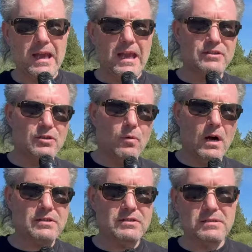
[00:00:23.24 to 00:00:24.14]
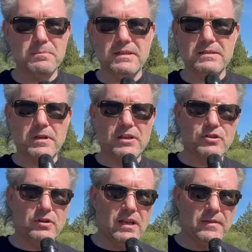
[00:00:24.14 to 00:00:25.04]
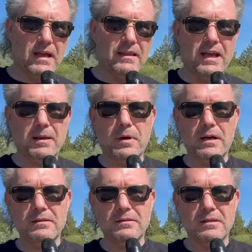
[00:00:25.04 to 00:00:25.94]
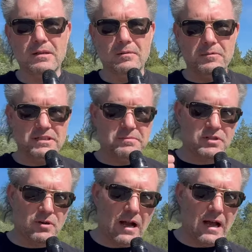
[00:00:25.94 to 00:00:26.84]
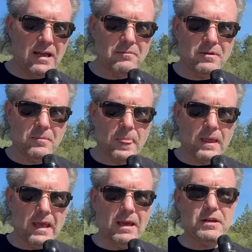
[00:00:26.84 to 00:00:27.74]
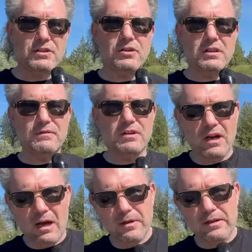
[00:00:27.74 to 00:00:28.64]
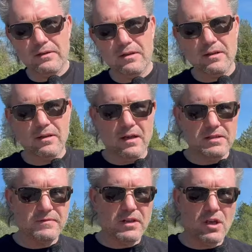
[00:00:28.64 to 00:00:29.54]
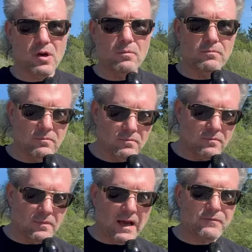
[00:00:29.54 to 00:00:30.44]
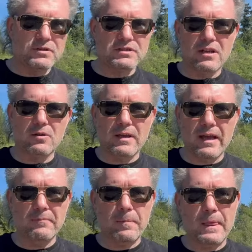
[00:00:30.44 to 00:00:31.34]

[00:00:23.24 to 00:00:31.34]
Hey, as you're watching this, please make sure you hit that like button. Please subscribe, and make sure you leave a comment on this video after it's done, okay?